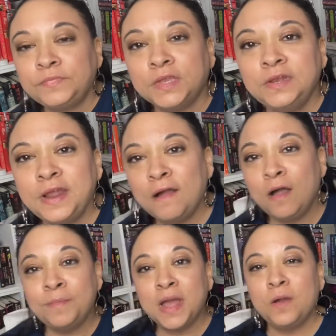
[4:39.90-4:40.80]
Now
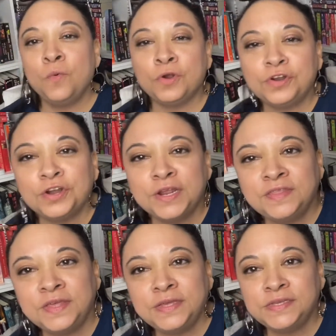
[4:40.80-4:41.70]
I'm not ordering
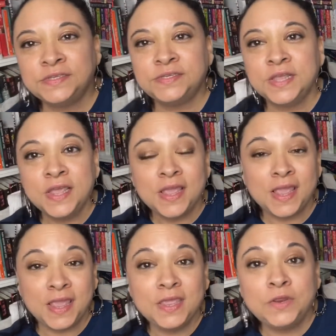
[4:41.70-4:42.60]
these
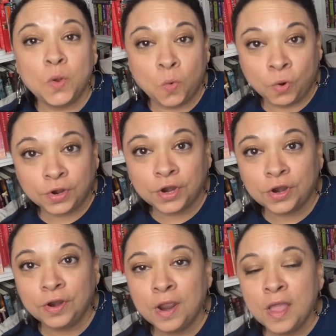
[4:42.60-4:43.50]
in order,